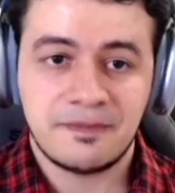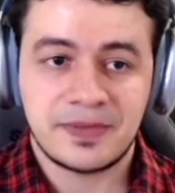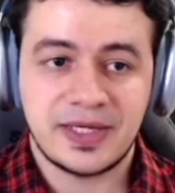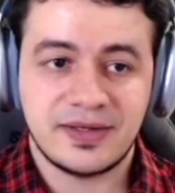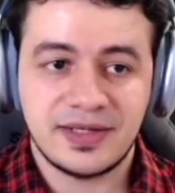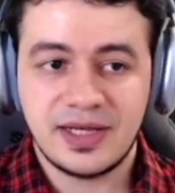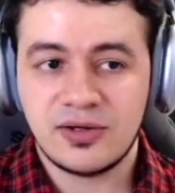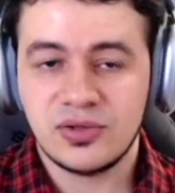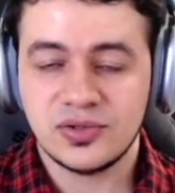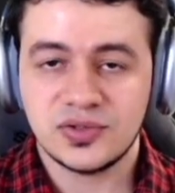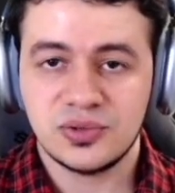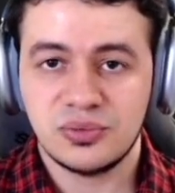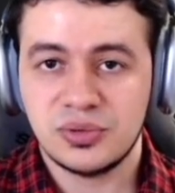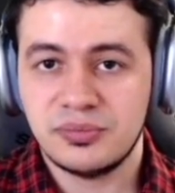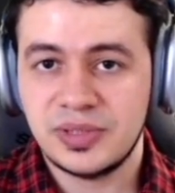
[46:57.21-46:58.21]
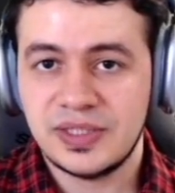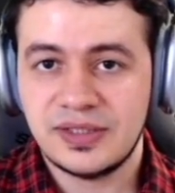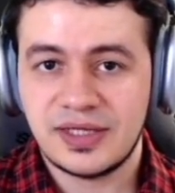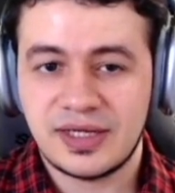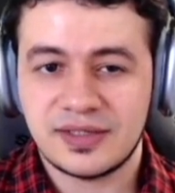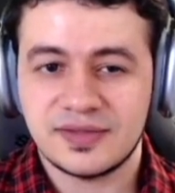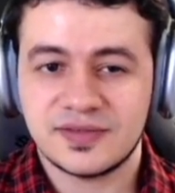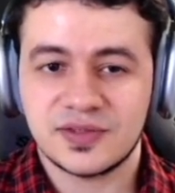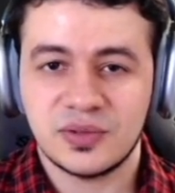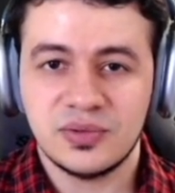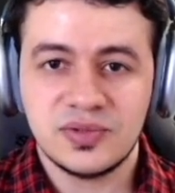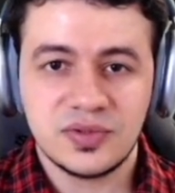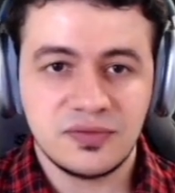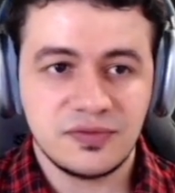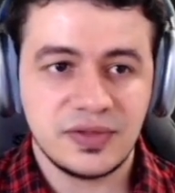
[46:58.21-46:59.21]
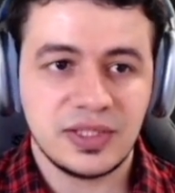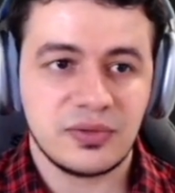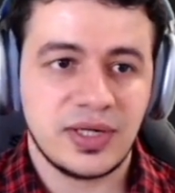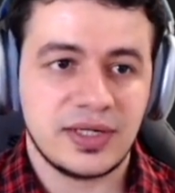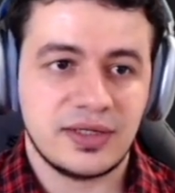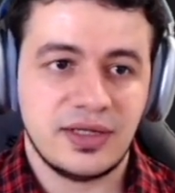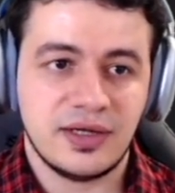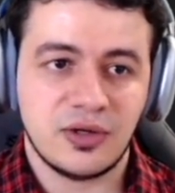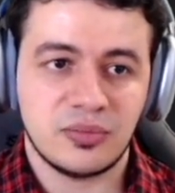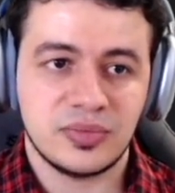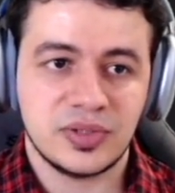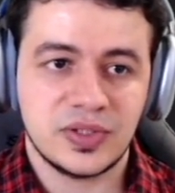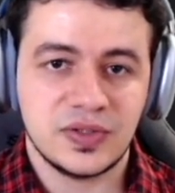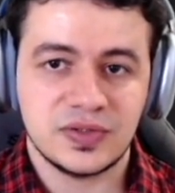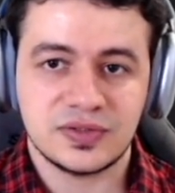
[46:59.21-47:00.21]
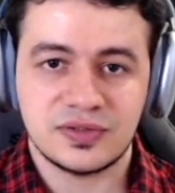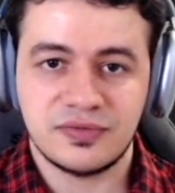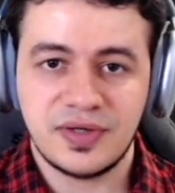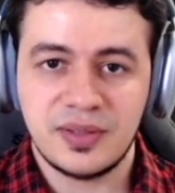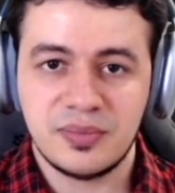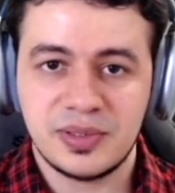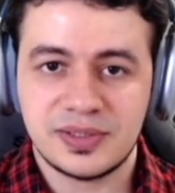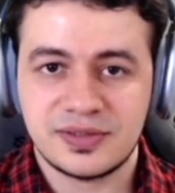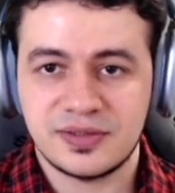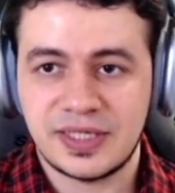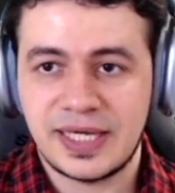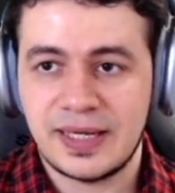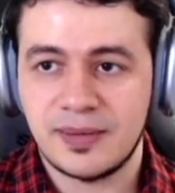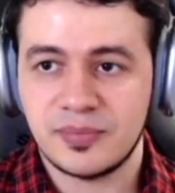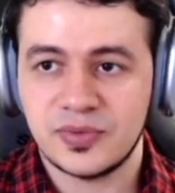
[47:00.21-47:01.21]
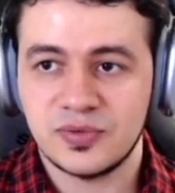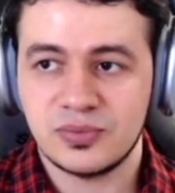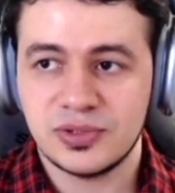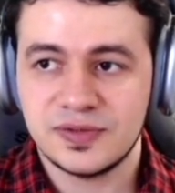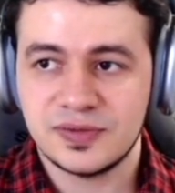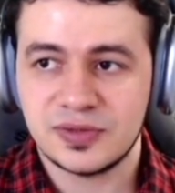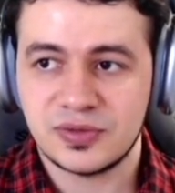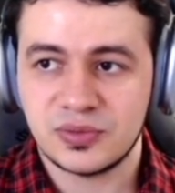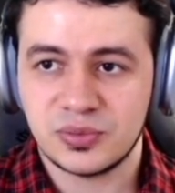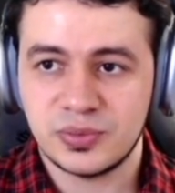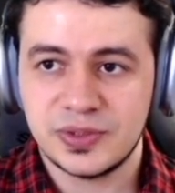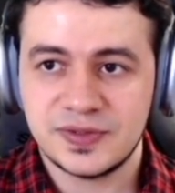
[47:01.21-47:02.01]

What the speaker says: And that also will mean that it's going to fail right now, because if I build the app, you will